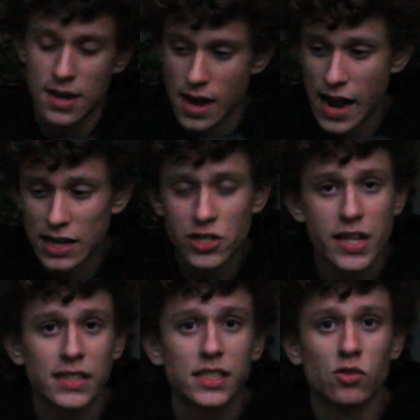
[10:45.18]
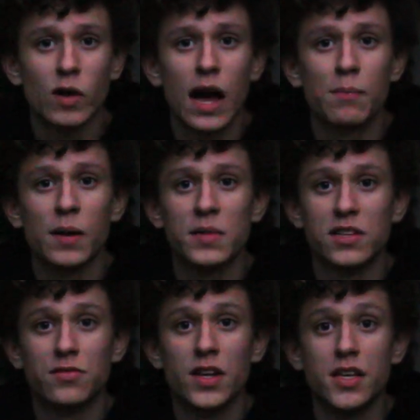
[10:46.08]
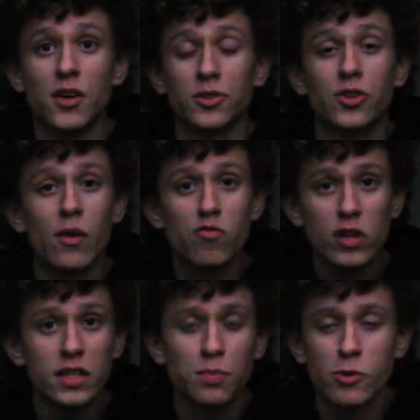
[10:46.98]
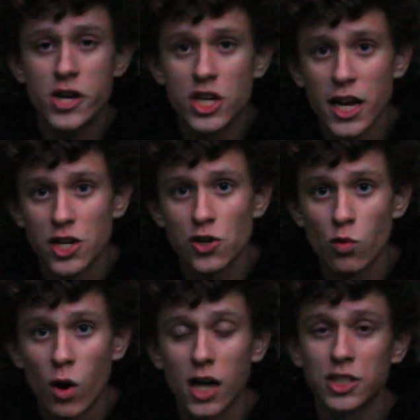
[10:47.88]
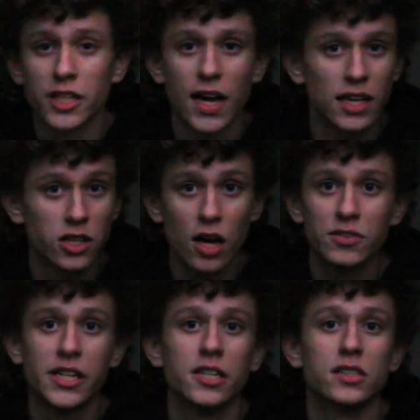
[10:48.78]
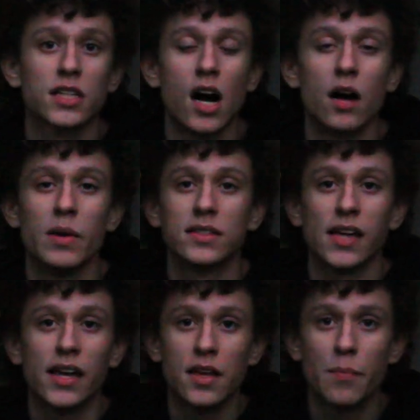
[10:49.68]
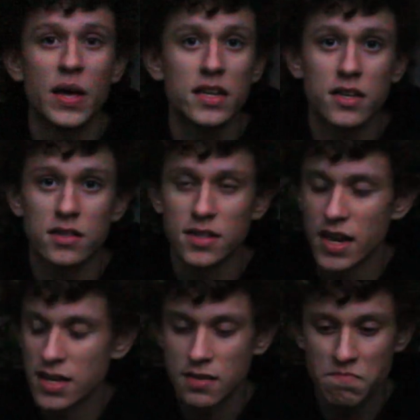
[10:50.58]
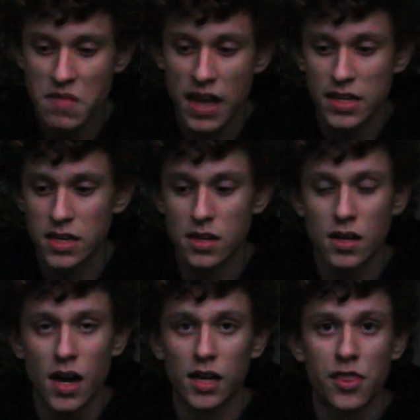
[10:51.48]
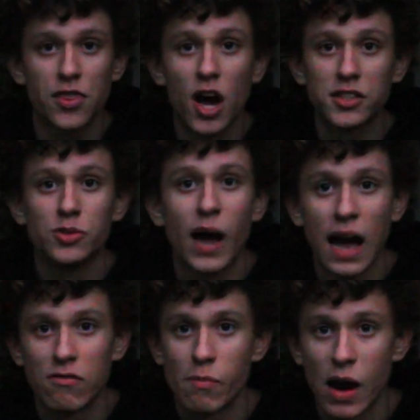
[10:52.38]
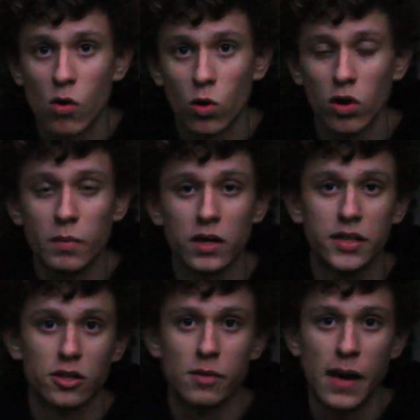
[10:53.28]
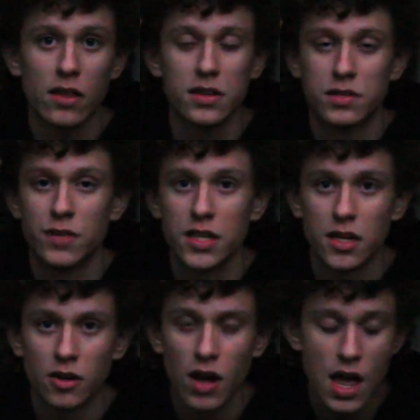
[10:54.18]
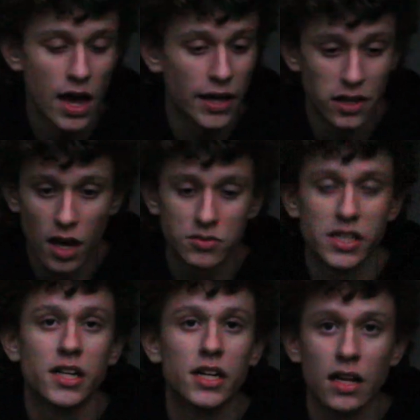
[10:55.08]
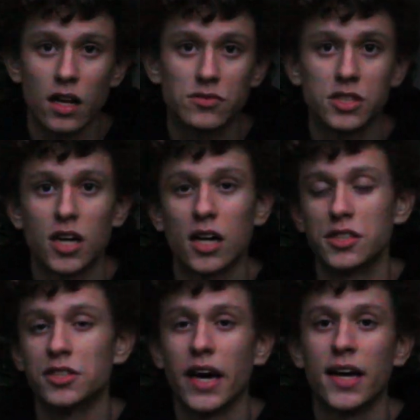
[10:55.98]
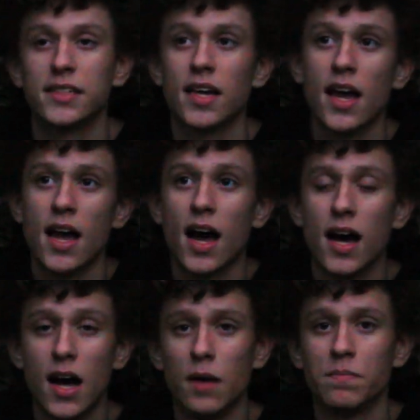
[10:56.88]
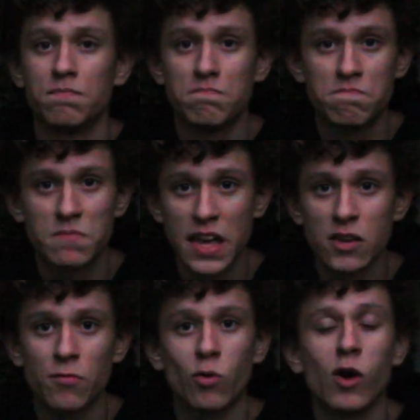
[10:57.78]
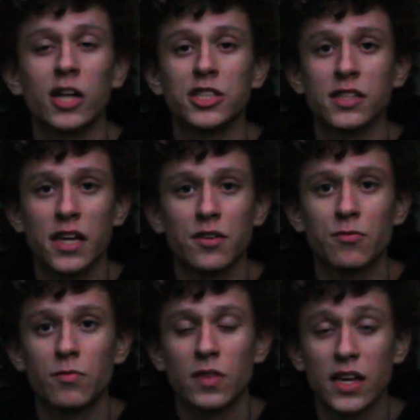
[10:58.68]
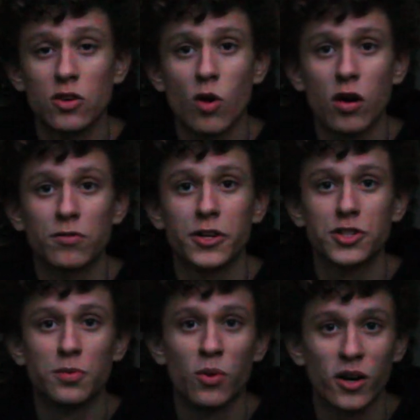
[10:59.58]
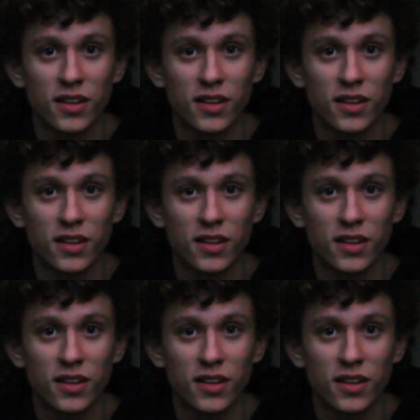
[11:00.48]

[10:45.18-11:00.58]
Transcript: And actually, that's going to wrap up this video. So I really appreciate you watching. I'd love to hear in the comments any opinions, any thoughts you have about world building or about this video. I'd love to hear it. I'd love to talk to you guys. Thank you for watching. Thank you all for your support.